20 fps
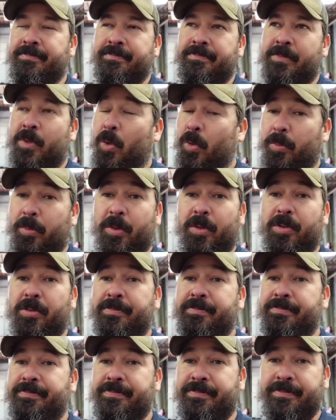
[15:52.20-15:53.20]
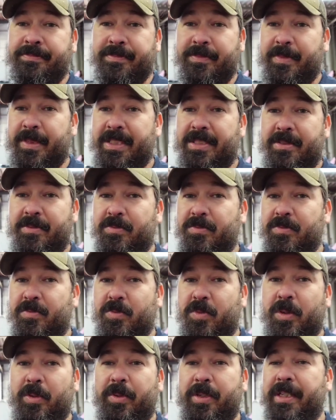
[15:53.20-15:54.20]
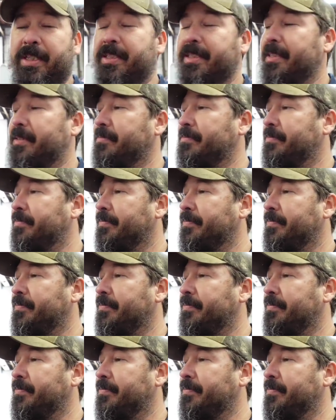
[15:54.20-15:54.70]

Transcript: or more, depends on where we end up,